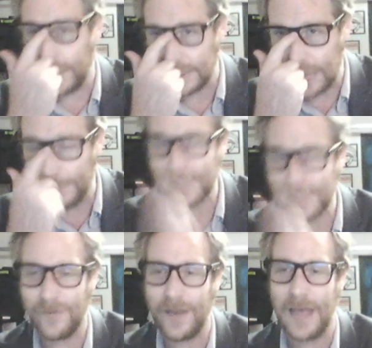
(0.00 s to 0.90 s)
Because up
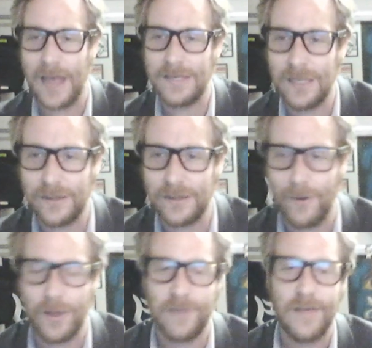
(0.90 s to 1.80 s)
until the
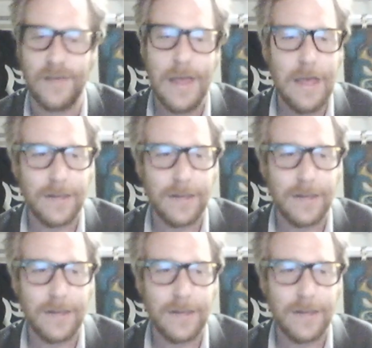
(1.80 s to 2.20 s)
1930s,